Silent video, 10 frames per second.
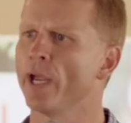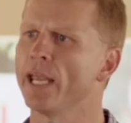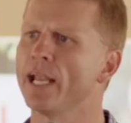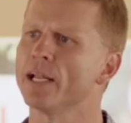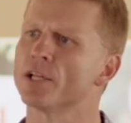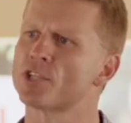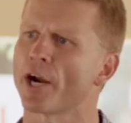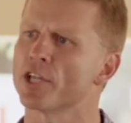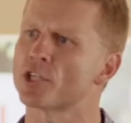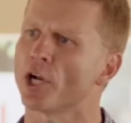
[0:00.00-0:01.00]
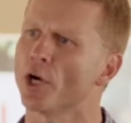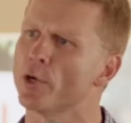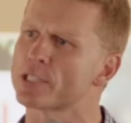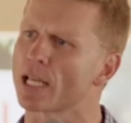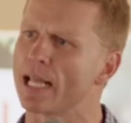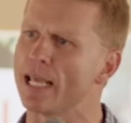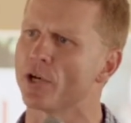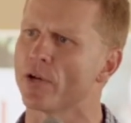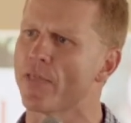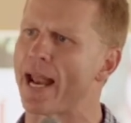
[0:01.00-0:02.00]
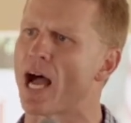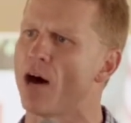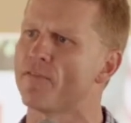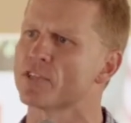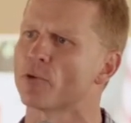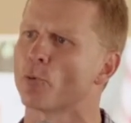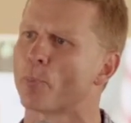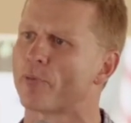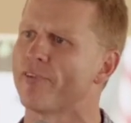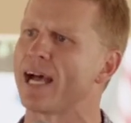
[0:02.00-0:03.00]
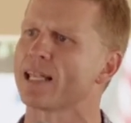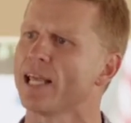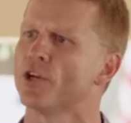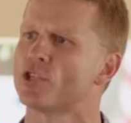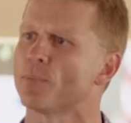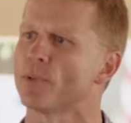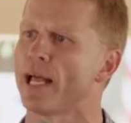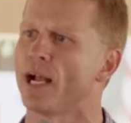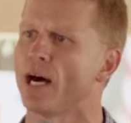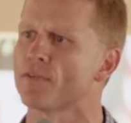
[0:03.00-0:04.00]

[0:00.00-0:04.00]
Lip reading: We need an Attorney General who is a leader in that office and will provide leadership in that